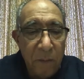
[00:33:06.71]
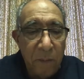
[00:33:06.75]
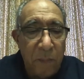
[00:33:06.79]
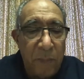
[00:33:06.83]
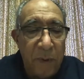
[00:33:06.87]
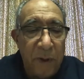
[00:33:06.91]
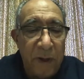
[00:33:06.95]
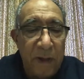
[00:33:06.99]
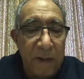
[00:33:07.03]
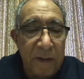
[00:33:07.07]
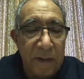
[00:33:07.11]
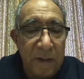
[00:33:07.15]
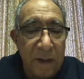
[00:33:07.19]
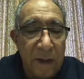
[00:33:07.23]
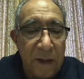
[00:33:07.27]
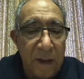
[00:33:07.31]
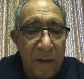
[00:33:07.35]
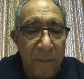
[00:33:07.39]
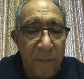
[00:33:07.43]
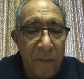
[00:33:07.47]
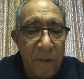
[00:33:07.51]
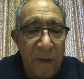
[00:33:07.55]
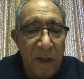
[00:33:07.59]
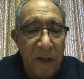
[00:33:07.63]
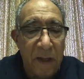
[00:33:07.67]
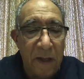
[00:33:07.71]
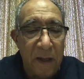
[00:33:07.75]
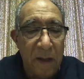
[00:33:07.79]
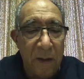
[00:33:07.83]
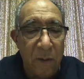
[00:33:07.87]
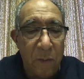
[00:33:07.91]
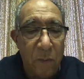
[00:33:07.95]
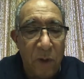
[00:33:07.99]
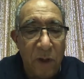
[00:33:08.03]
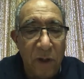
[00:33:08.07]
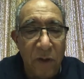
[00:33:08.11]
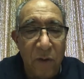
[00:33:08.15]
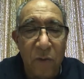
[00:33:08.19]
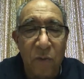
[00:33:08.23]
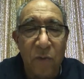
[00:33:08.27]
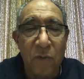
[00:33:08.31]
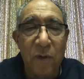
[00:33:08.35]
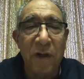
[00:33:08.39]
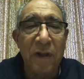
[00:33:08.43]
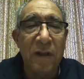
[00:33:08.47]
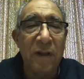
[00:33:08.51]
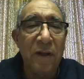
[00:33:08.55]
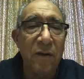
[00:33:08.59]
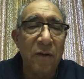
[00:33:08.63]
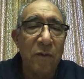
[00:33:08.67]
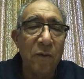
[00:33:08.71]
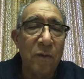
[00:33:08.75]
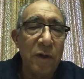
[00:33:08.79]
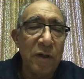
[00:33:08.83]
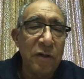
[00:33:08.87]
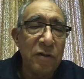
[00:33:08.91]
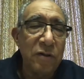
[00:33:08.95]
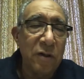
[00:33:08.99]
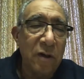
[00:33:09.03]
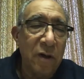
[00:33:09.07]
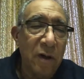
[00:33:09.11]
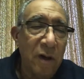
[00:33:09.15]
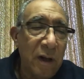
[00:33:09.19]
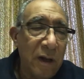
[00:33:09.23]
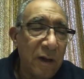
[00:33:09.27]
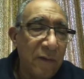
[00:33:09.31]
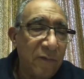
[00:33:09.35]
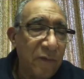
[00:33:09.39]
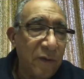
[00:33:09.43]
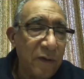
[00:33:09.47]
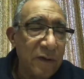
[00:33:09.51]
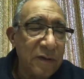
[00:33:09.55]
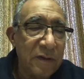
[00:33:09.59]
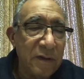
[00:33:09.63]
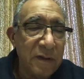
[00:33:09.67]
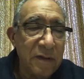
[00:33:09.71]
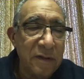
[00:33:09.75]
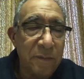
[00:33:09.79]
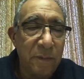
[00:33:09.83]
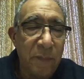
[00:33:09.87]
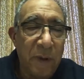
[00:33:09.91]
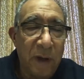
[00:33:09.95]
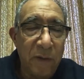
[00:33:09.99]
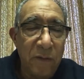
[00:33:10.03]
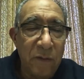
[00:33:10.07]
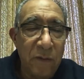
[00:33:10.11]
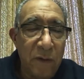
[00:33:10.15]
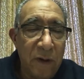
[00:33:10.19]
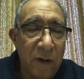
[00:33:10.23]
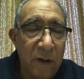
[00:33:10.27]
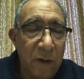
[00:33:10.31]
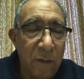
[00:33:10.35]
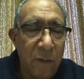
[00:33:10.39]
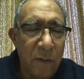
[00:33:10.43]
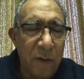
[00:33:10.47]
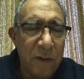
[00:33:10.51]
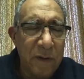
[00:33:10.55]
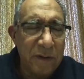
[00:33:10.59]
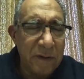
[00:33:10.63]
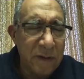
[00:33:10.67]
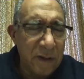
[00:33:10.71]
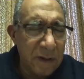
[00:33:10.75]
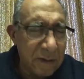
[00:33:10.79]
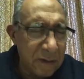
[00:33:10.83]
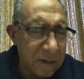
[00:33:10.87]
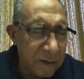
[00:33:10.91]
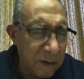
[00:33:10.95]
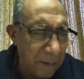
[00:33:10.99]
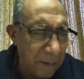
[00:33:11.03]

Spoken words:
But when you read the original, like for instance, what is it?